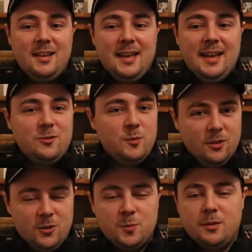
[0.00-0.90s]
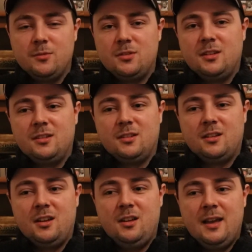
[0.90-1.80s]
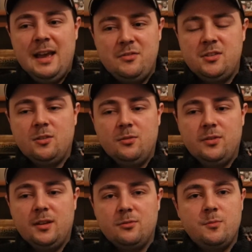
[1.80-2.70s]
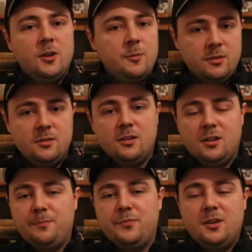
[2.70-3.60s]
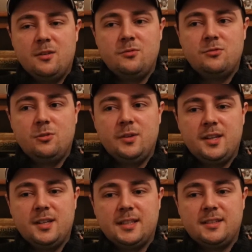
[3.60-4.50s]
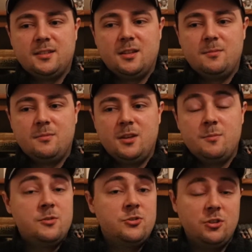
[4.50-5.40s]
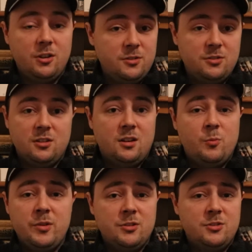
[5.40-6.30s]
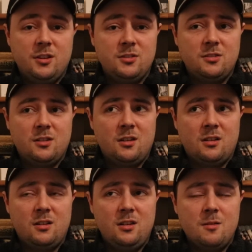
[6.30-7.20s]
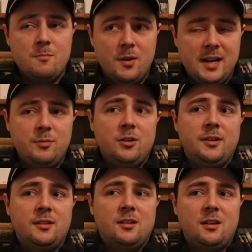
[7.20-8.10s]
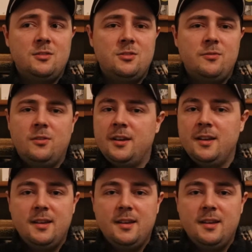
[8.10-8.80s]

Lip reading: it gives me goosebumps, and, you know, every single thing from the opening kind of crawl here, and the opening shots, which are just, you know, mind-blowing, to the very